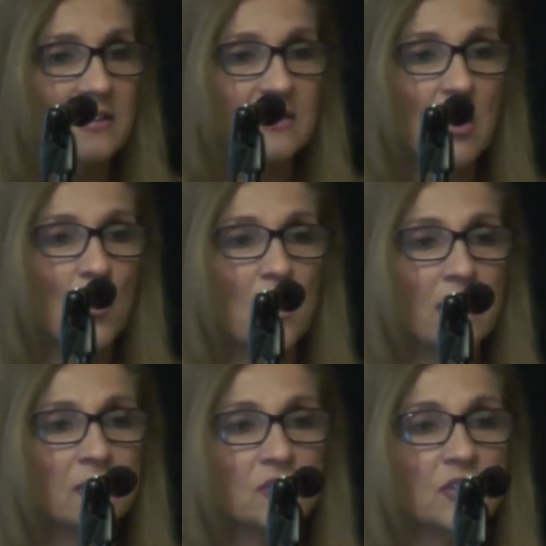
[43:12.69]
So
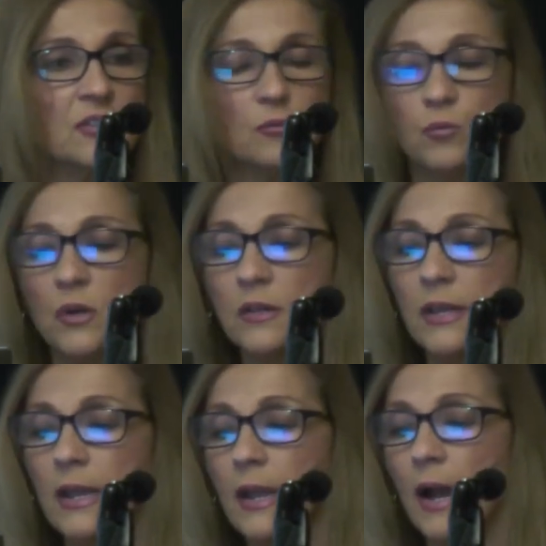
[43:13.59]
just
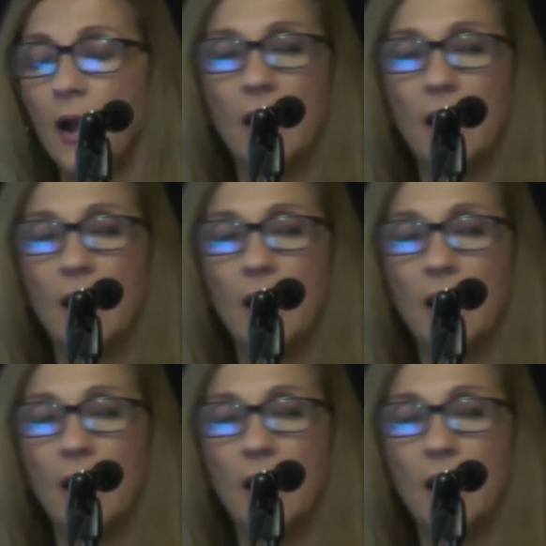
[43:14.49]
really,